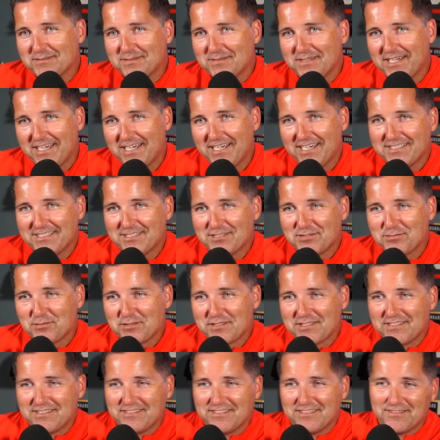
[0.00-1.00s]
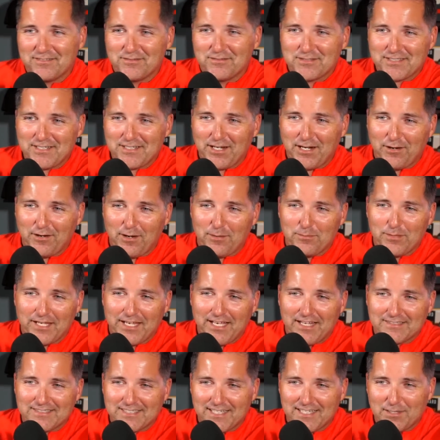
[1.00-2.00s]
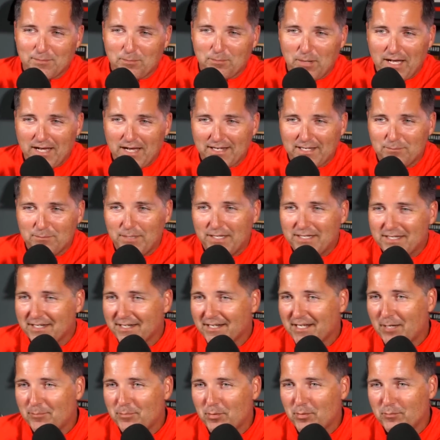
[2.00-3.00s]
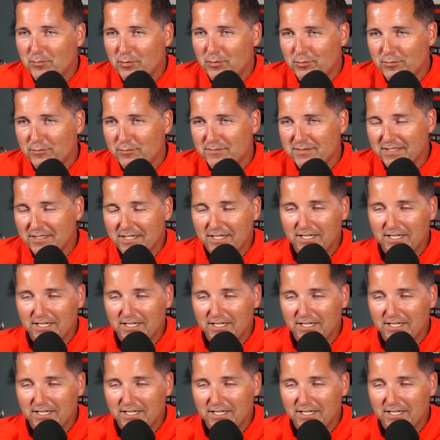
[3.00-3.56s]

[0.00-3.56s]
uh, just scrambling outside the pocket, making a couple moves.